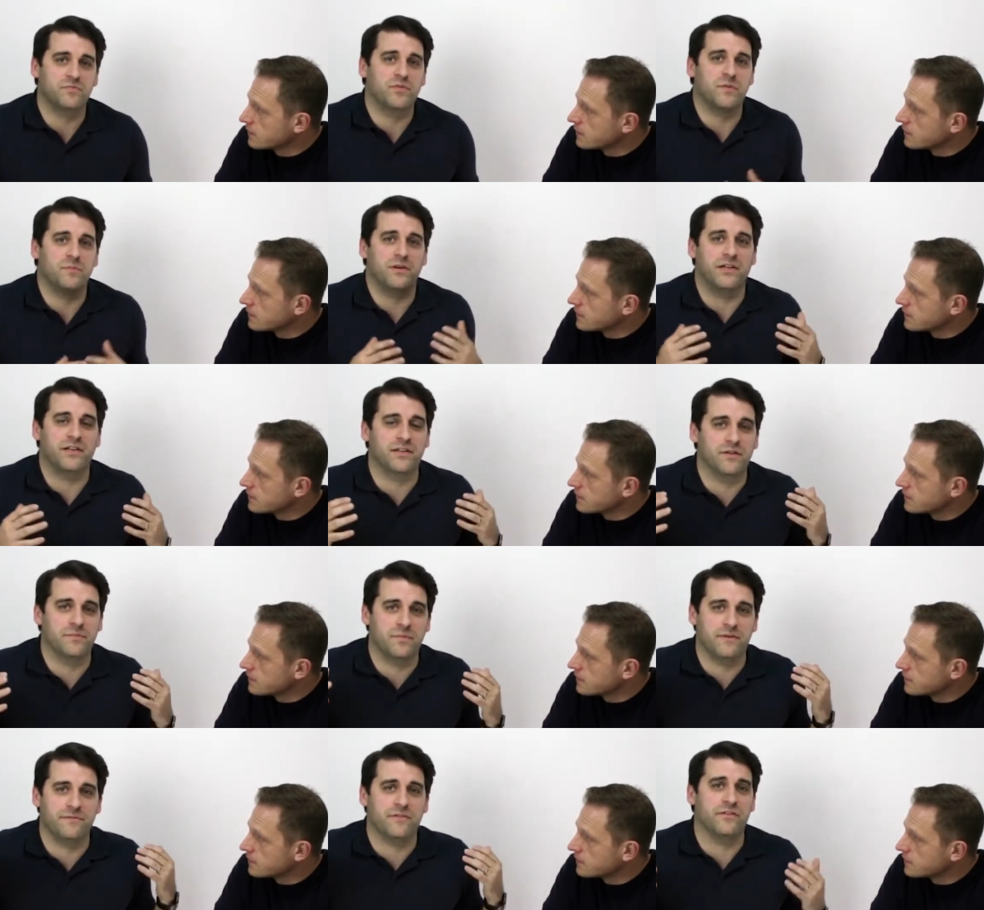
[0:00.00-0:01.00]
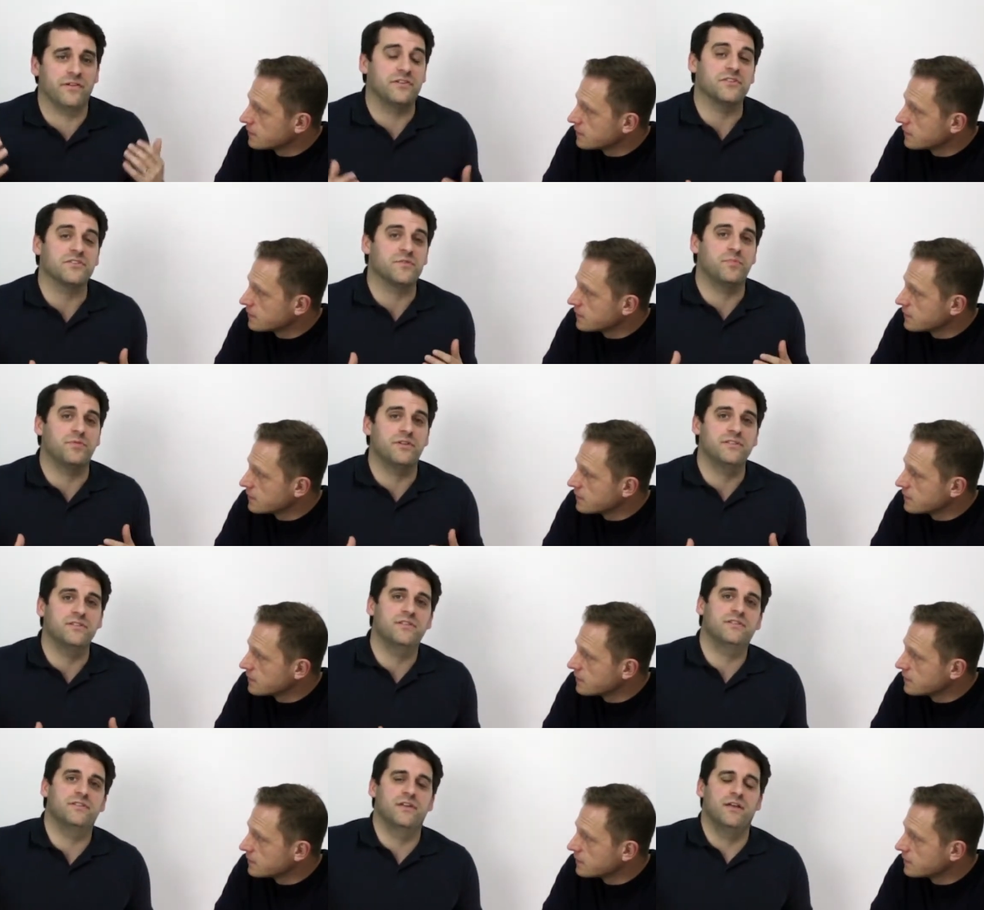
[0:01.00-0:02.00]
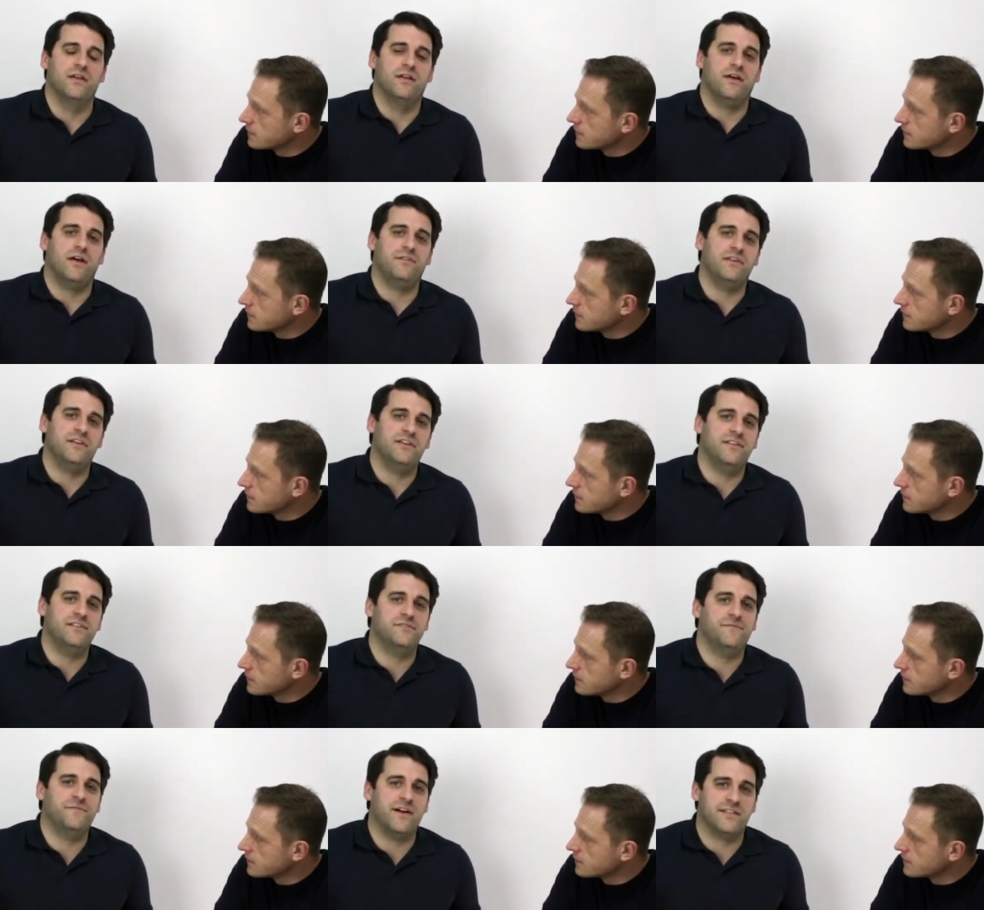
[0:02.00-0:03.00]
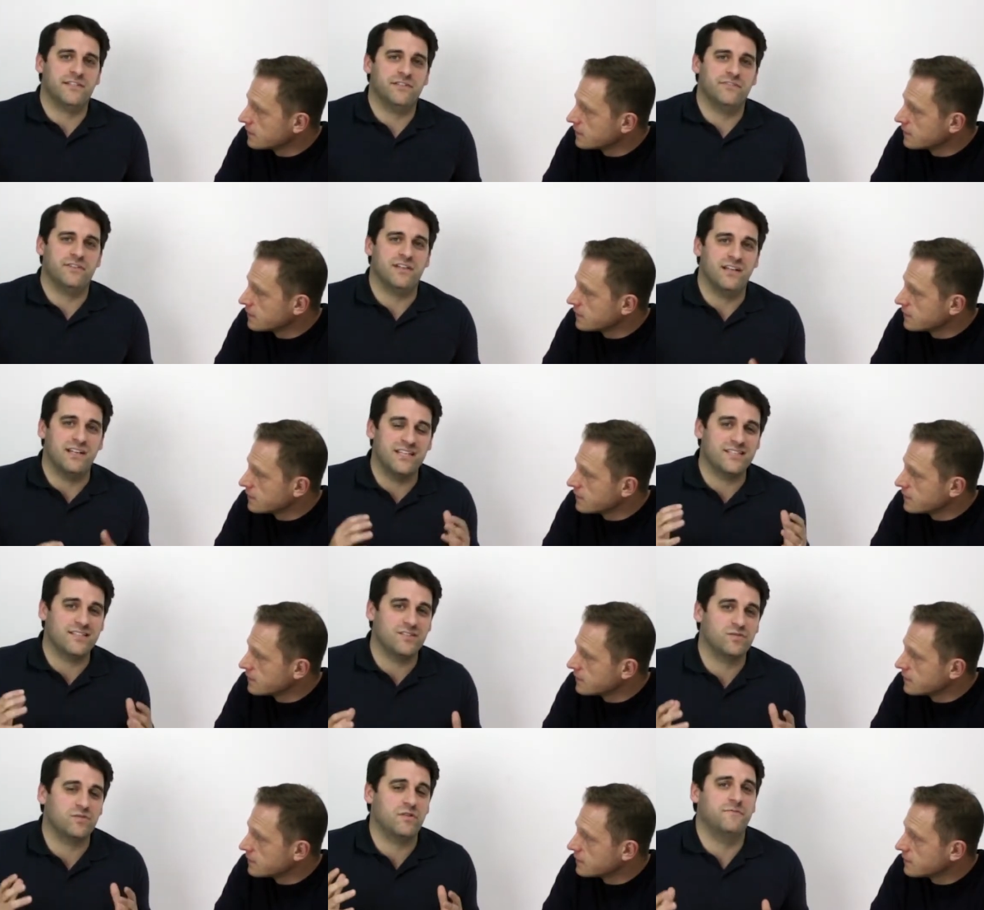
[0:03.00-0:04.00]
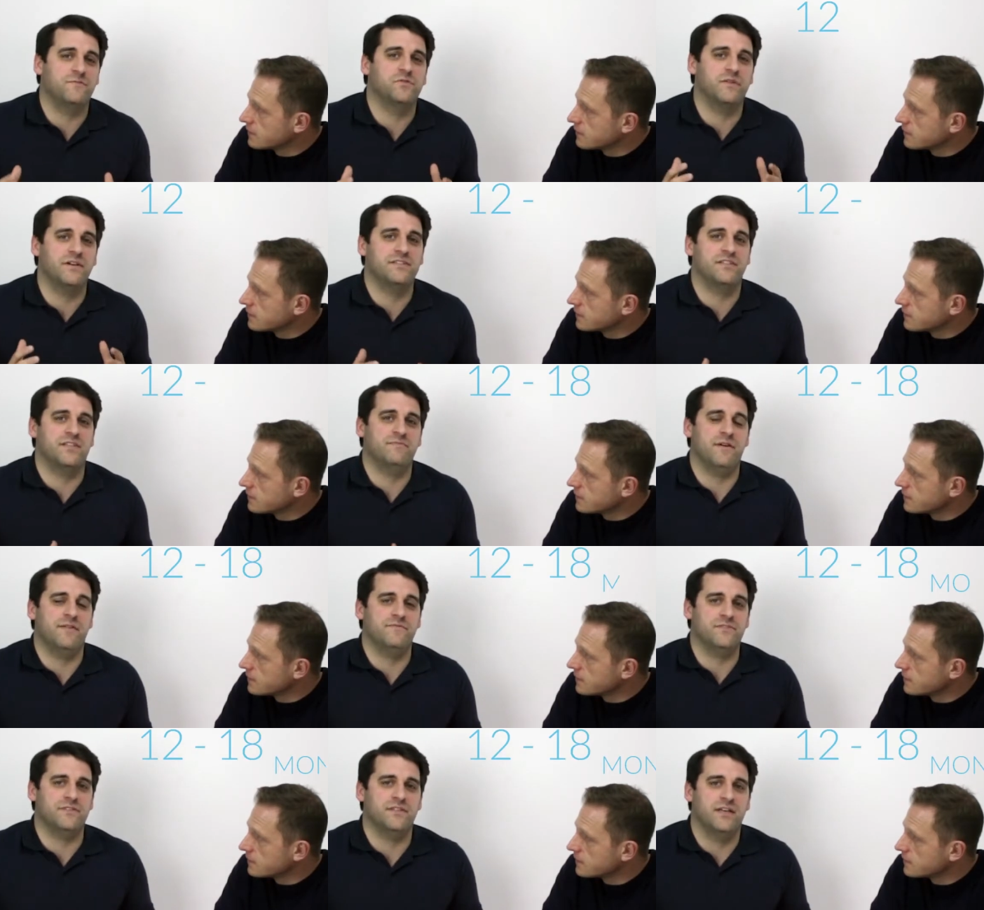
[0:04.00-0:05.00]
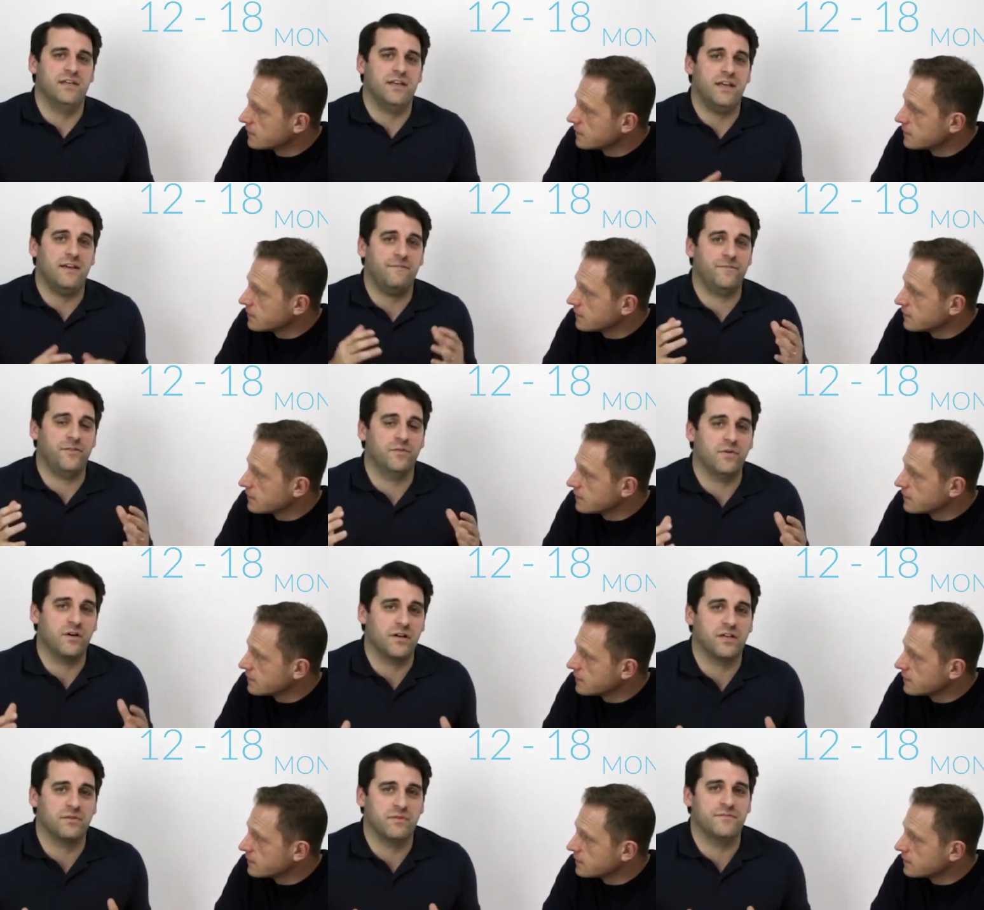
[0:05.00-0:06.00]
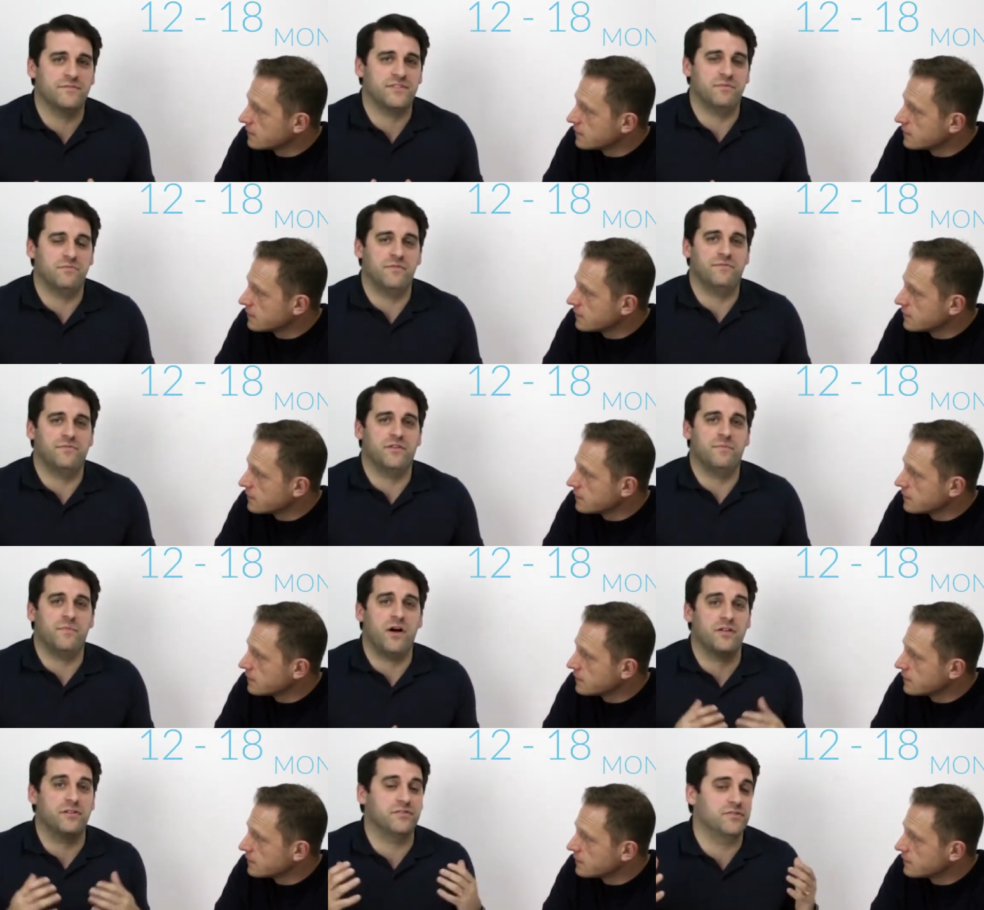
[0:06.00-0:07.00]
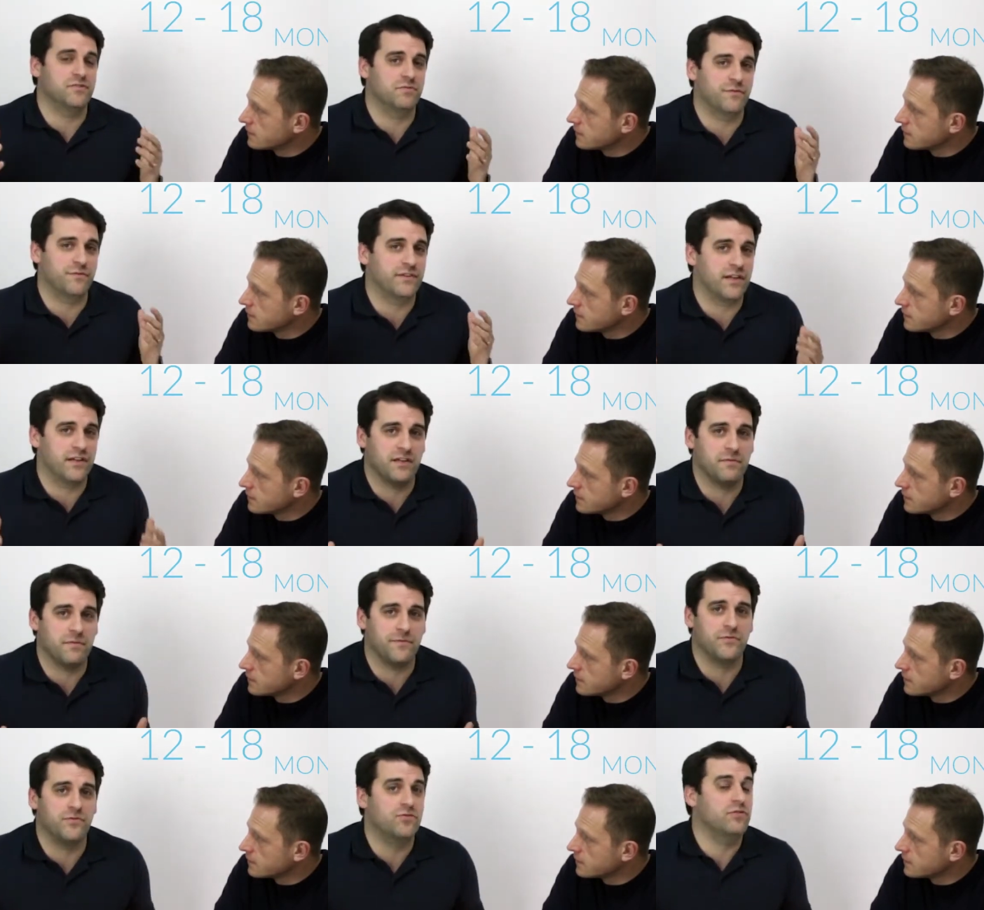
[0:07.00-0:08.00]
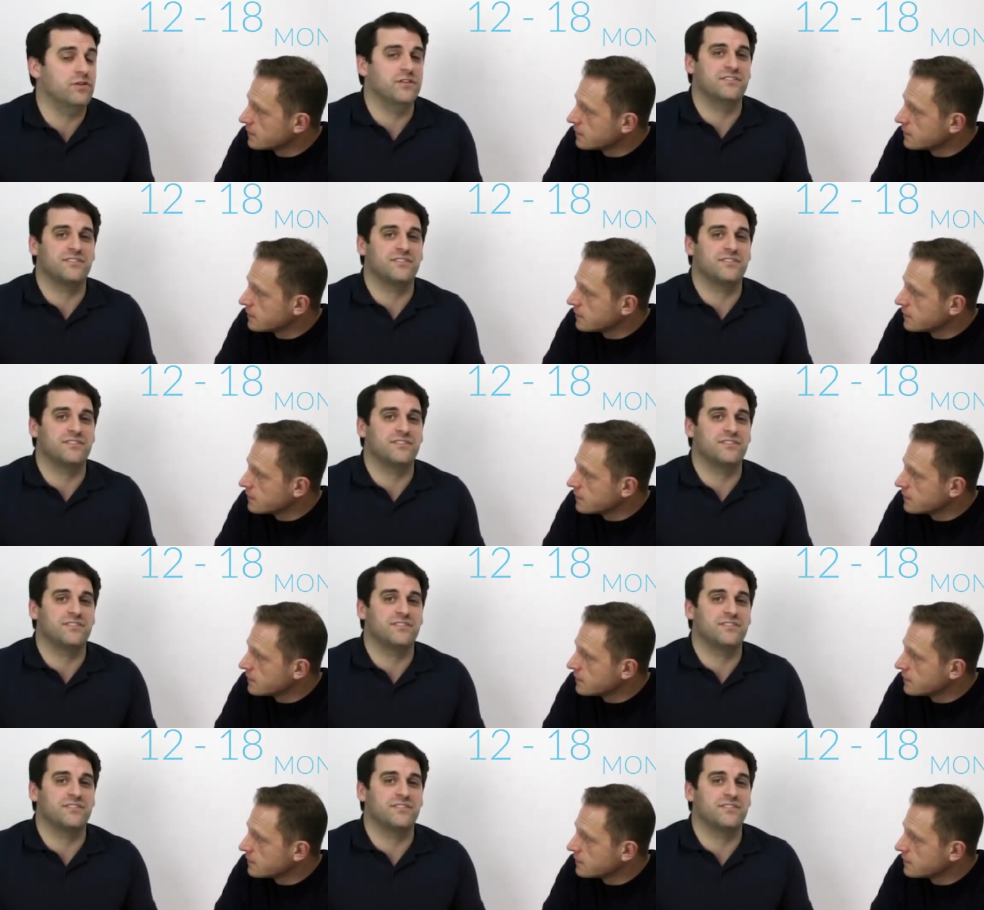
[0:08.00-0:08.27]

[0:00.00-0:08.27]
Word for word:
Speaker 1: you're probably going to be very disappointed. I think you need to factor factor in at least 12 to 18 months if you're working with some of the partners who have done it before, or at